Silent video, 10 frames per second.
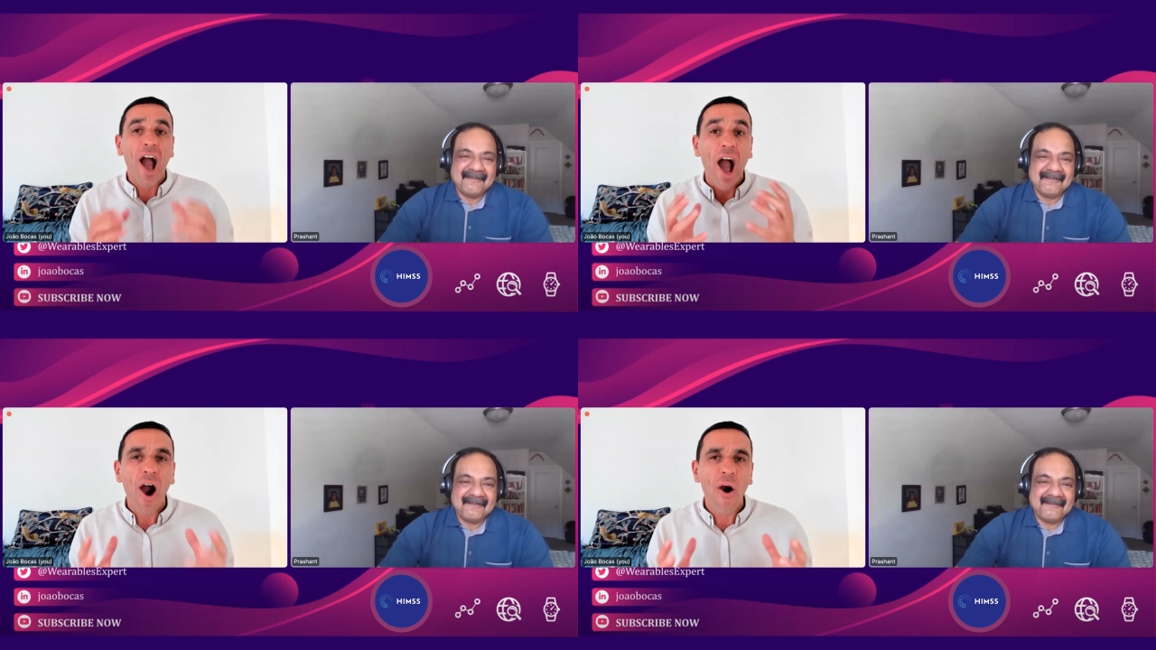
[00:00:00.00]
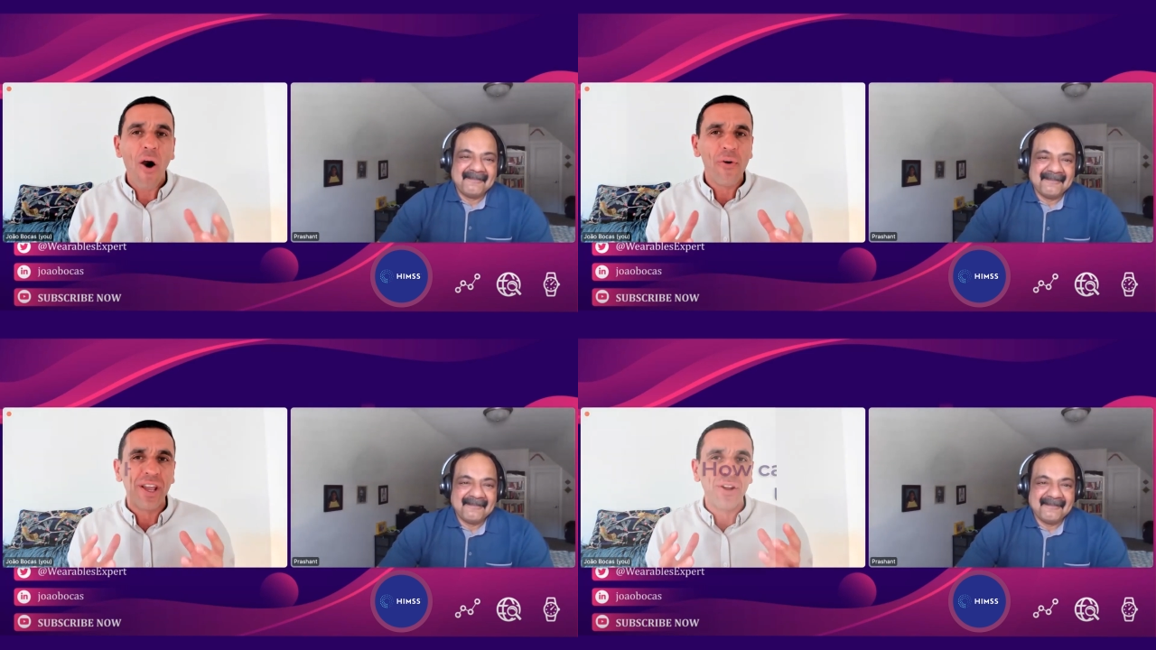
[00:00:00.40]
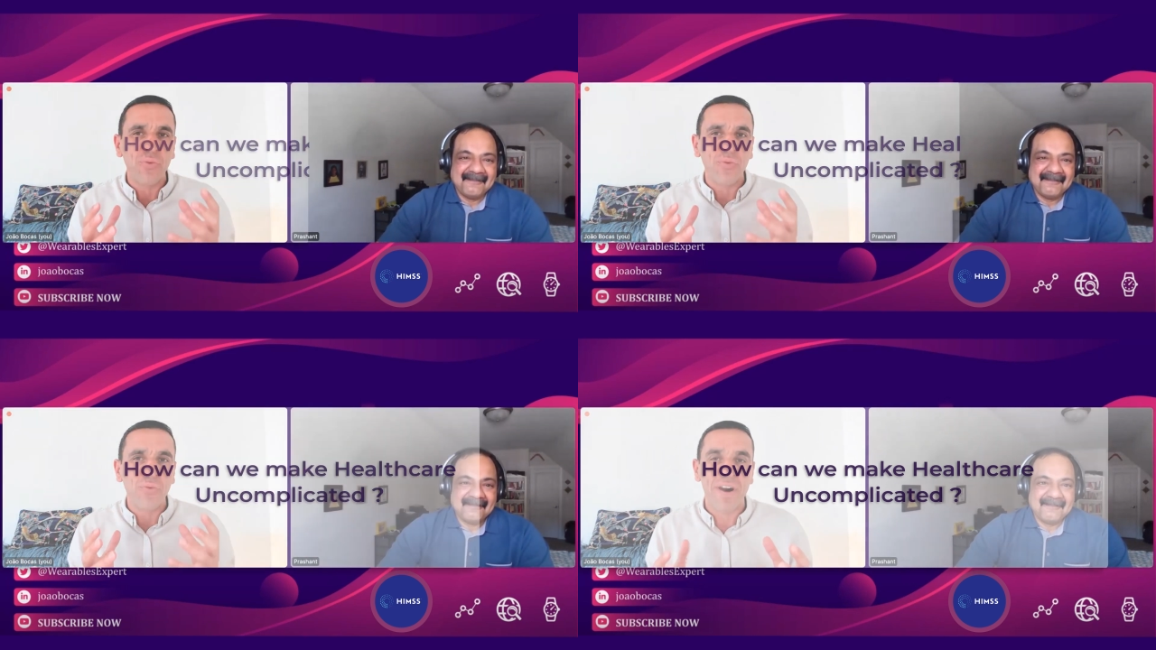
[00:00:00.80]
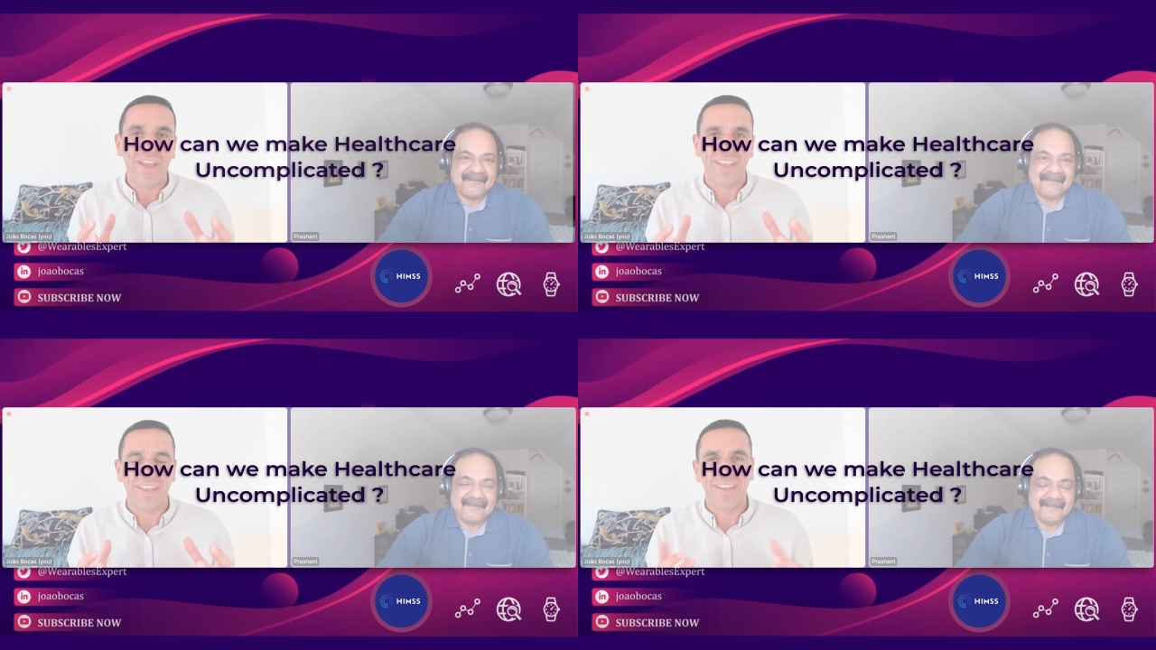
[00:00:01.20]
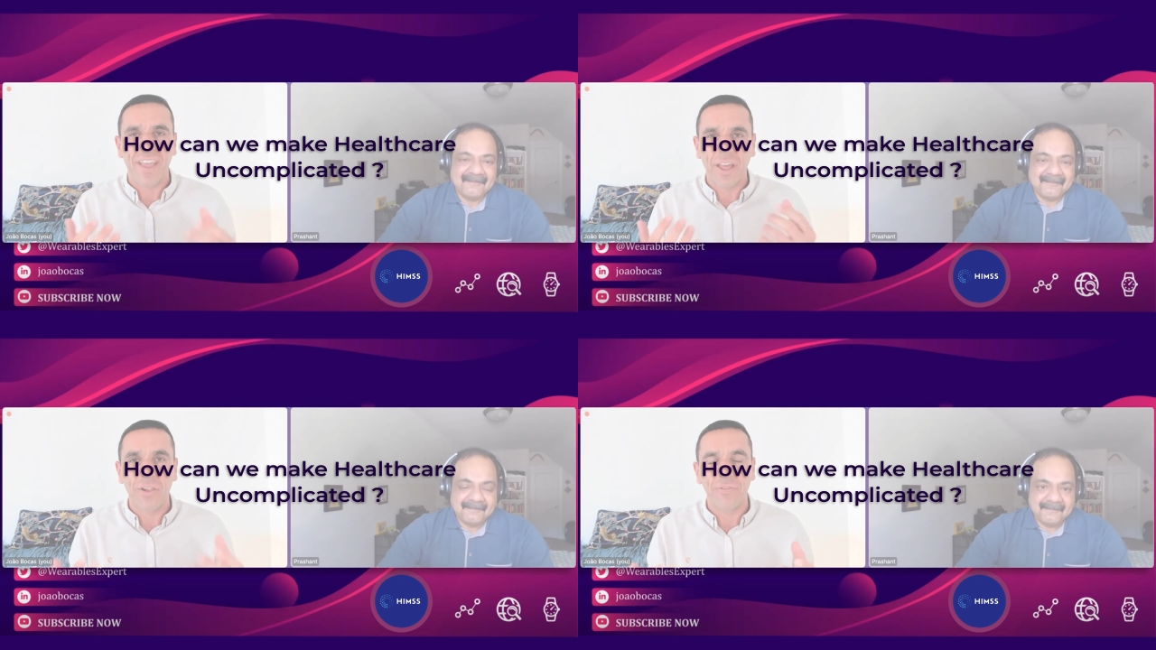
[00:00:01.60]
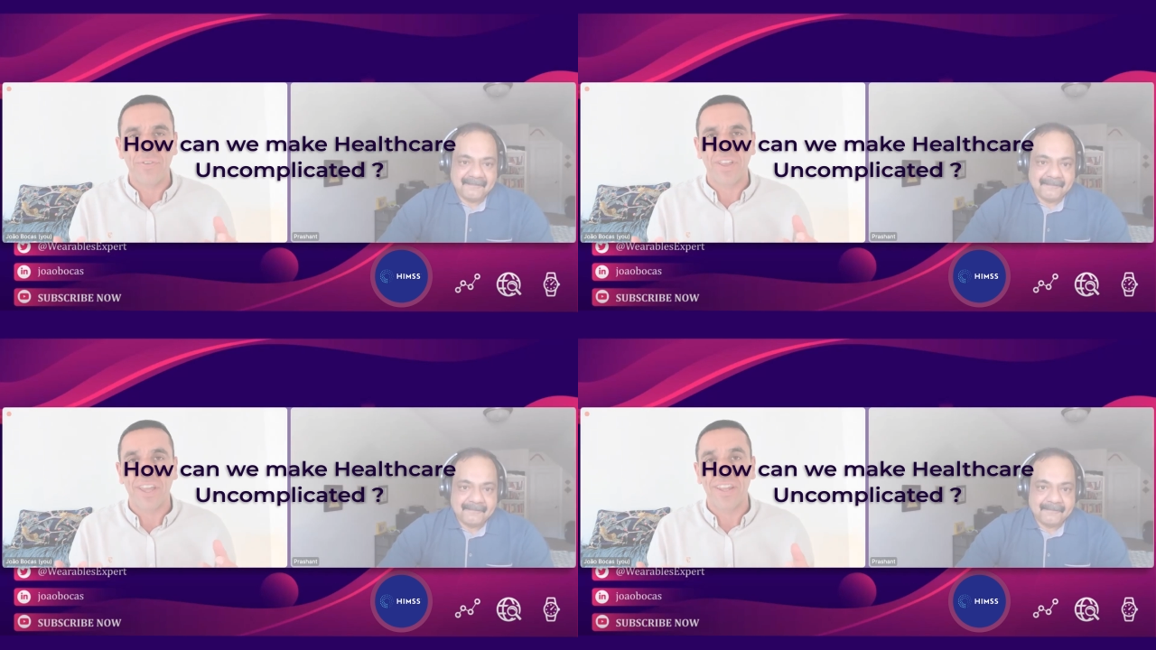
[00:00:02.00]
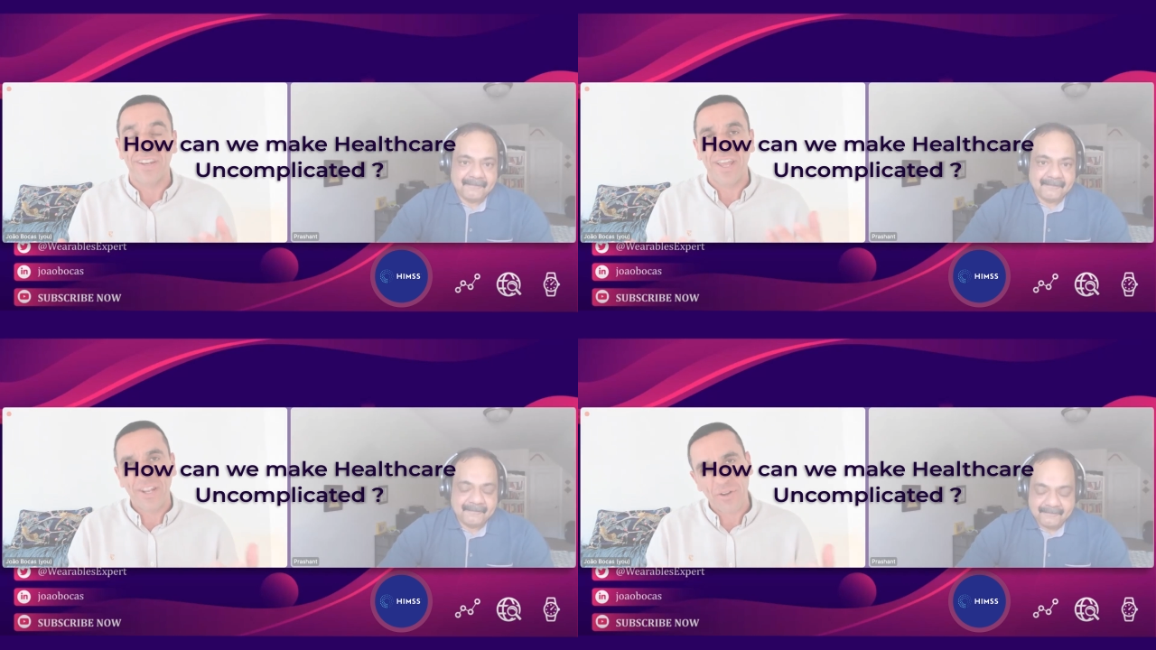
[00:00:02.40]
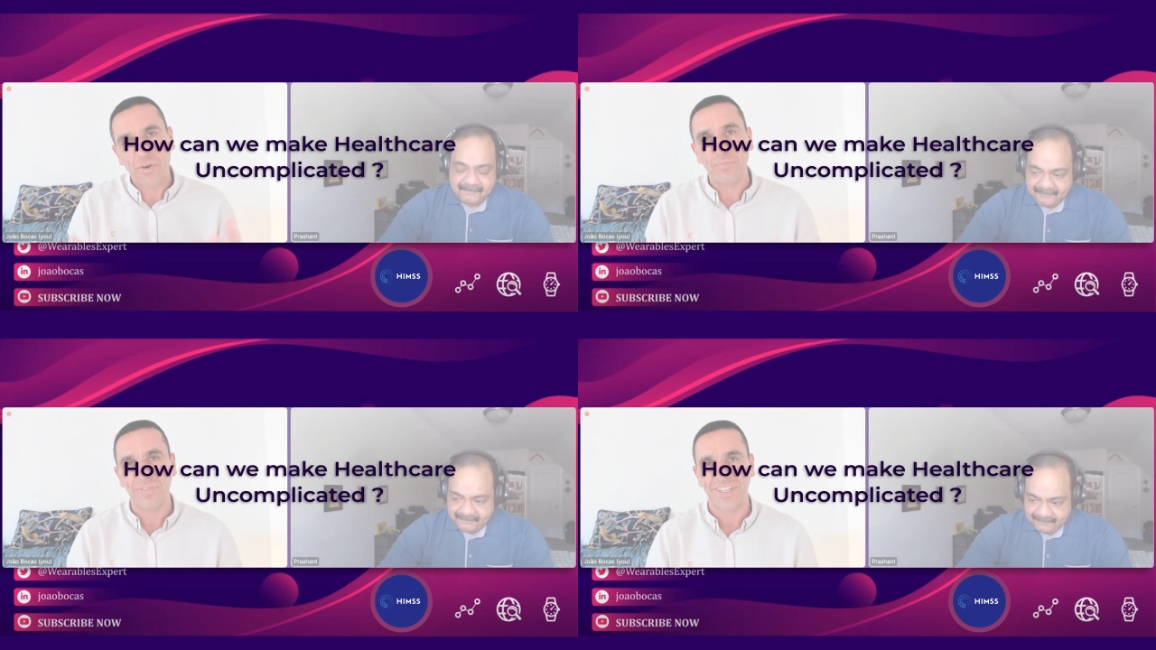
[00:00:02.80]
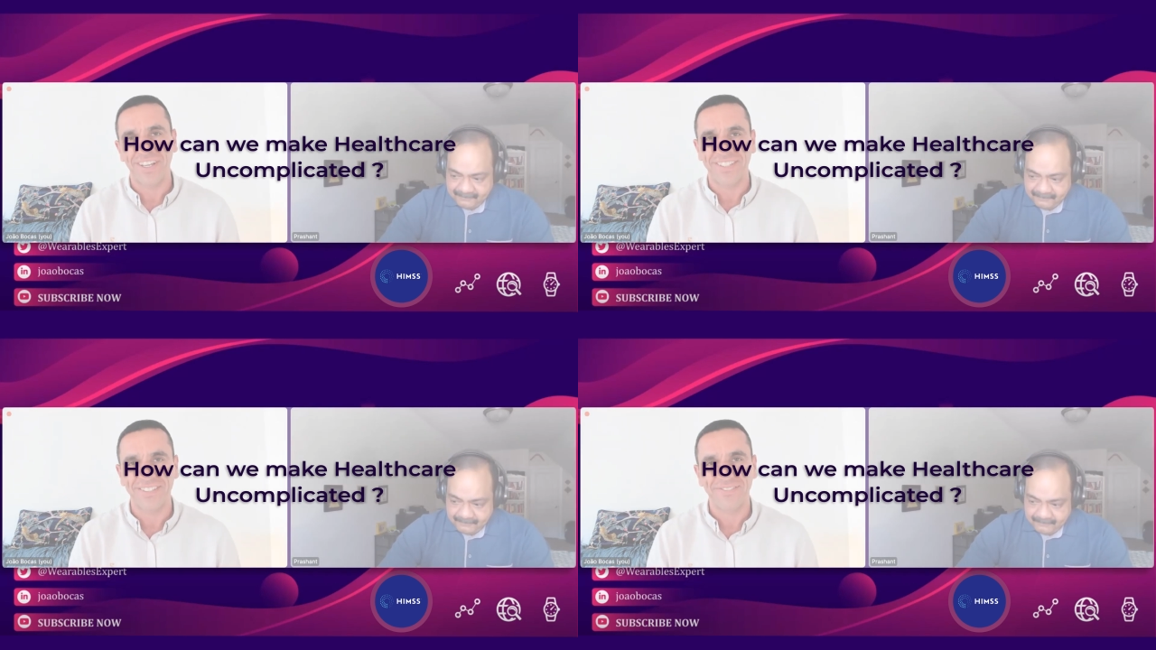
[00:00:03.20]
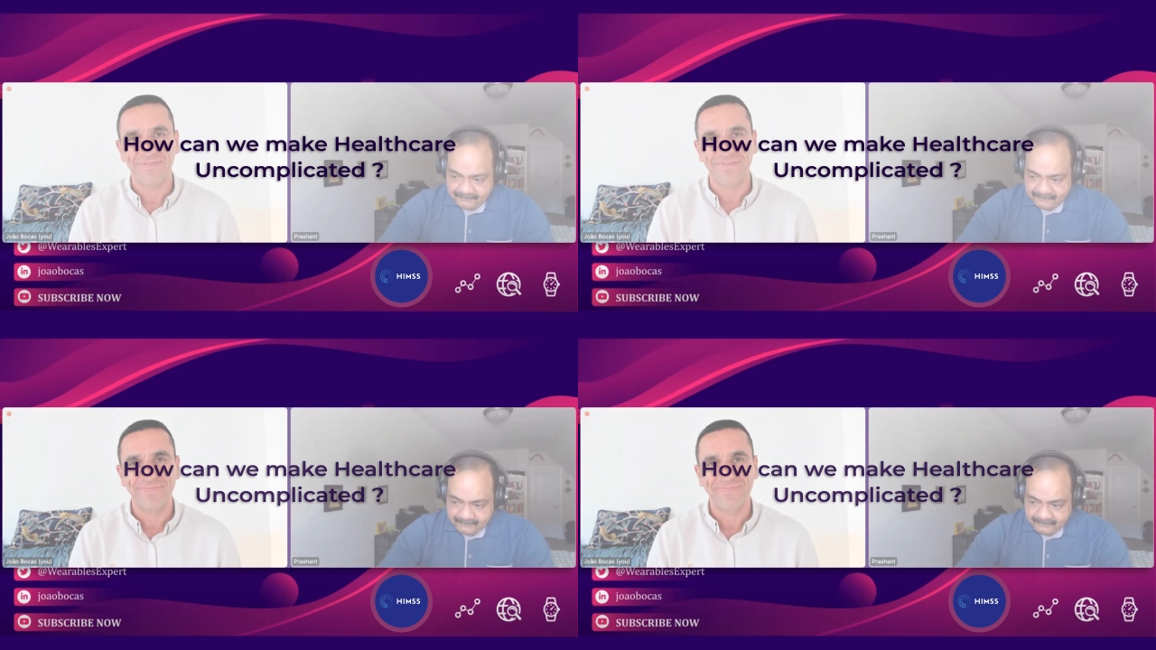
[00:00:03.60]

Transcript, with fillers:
Speaker 1: How can we make healthcare uncomplicated?